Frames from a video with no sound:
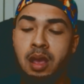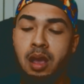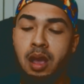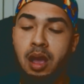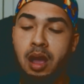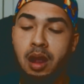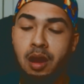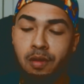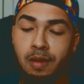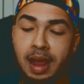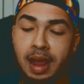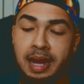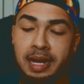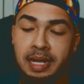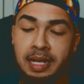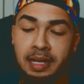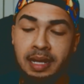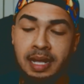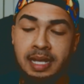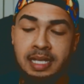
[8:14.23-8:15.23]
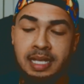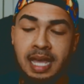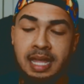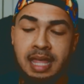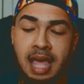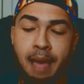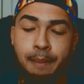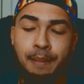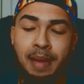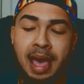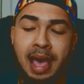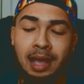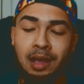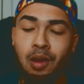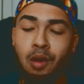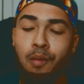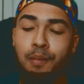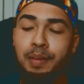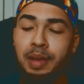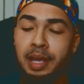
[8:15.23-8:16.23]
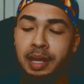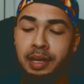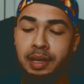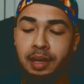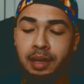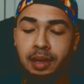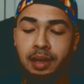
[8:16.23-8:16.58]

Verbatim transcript: Alrighty, let's get that pack open.